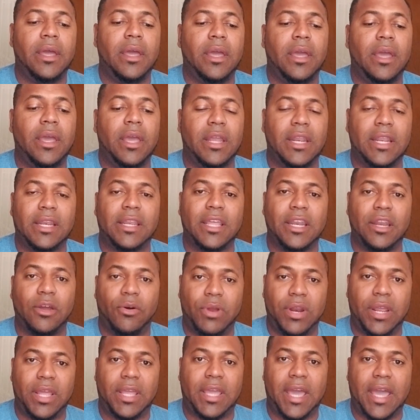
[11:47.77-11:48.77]
And
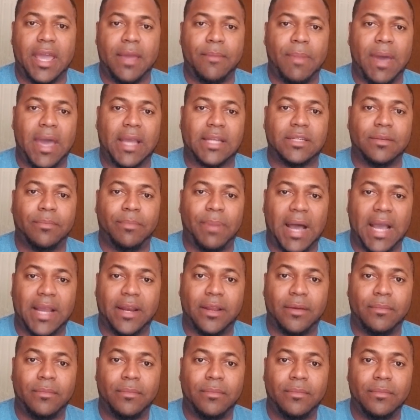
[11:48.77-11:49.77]
it came back to bite
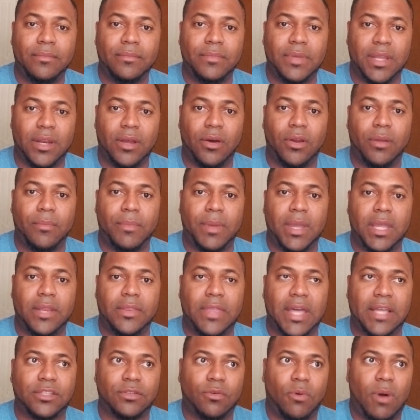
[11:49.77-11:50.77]
him. You know what I mean?
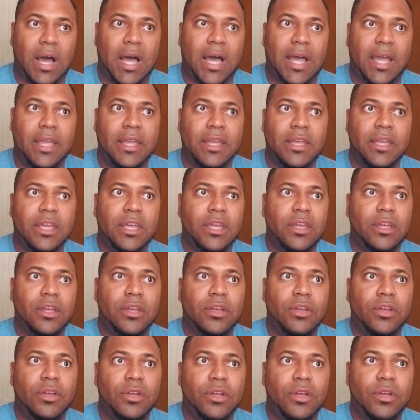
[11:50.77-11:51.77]
That's why
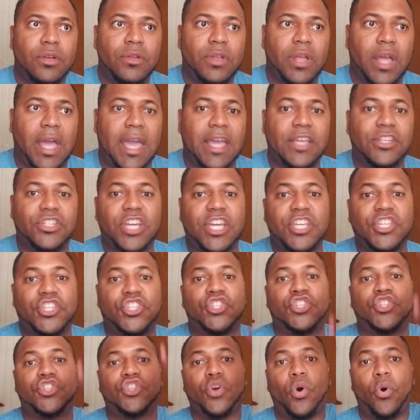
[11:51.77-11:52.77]
AJ
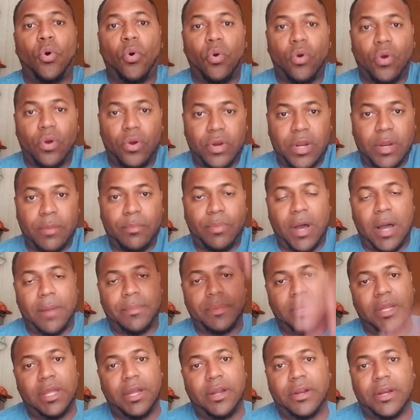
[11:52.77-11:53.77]
soared in
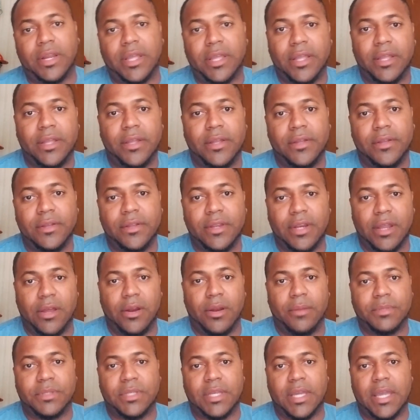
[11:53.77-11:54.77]
popularity. You know what
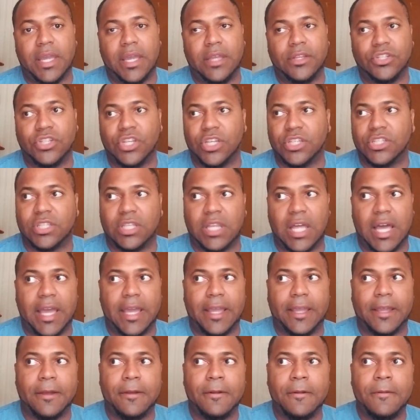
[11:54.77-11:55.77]
I'm saying? Just like